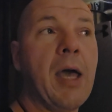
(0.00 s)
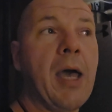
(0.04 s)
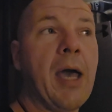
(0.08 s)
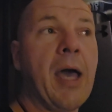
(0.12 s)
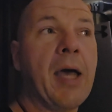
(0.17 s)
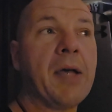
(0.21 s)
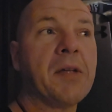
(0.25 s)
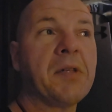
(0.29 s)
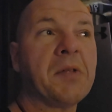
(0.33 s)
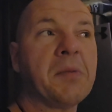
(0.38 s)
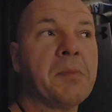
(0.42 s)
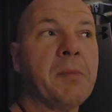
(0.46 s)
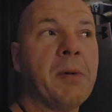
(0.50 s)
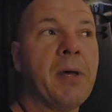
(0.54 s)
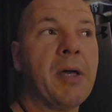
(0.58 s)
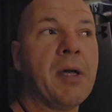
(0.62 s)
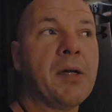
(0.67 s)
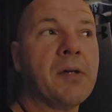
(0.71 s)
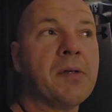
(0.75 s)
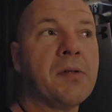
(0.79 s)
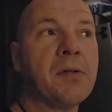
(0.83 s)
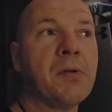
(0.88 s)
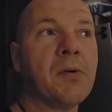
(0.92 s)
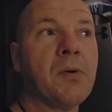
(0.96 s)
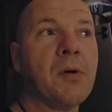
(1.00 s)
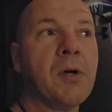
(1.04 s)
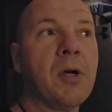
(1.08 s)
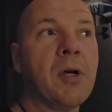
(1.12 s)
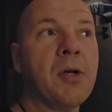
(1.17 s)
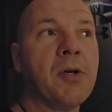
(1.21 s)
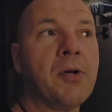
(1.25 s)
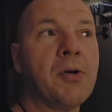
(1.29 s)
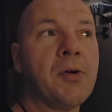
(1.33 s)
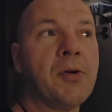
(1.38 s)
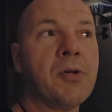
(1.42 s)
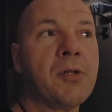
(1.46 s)
aspects or
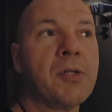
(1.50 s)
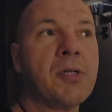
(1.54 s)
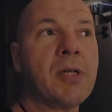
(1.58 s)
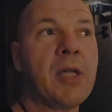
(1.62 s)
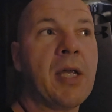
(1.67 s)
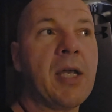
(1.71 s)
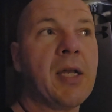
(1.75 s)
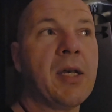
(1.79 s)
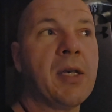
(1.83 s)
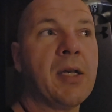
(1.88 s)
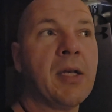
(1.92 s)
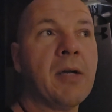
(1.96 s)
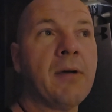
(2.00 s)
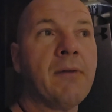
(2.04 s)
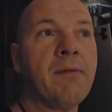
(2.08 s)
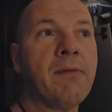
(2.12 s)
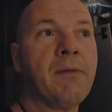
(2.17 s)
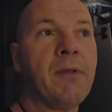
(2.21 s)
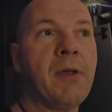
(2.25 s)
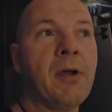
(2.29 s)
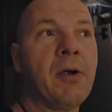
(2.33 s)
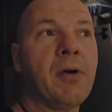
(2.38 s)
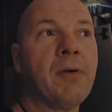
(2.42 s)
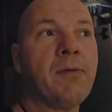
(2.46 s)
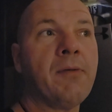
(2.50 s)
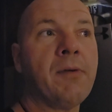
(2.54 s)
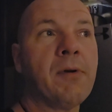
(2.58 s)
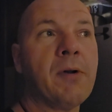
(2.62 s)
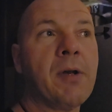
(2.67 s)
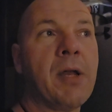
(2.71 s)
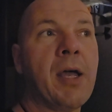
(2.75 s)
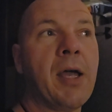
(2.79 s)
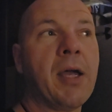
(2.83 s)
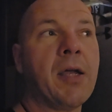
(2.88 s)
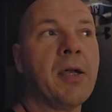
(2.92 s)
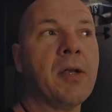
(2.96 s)
understanding of their
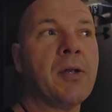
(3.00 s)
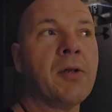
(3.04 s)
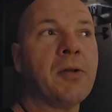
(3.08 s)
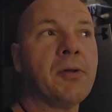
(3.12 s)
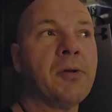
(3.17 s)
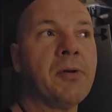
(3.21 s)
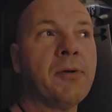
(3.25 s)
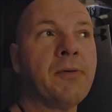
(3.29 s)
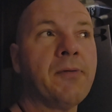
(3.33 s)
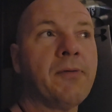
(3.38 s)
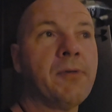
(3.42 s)
vernacular